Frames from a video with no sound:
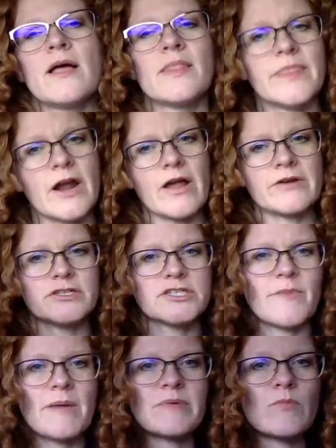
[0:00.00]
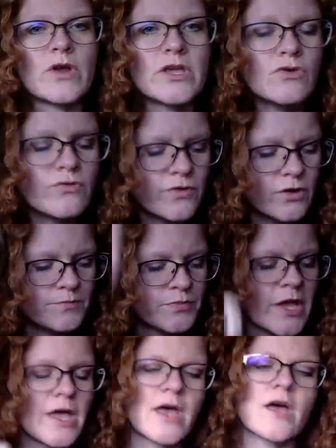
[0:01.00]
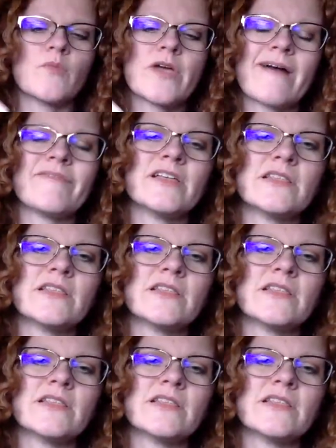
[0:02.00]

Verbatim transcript: Their energy might be more youthful. We have the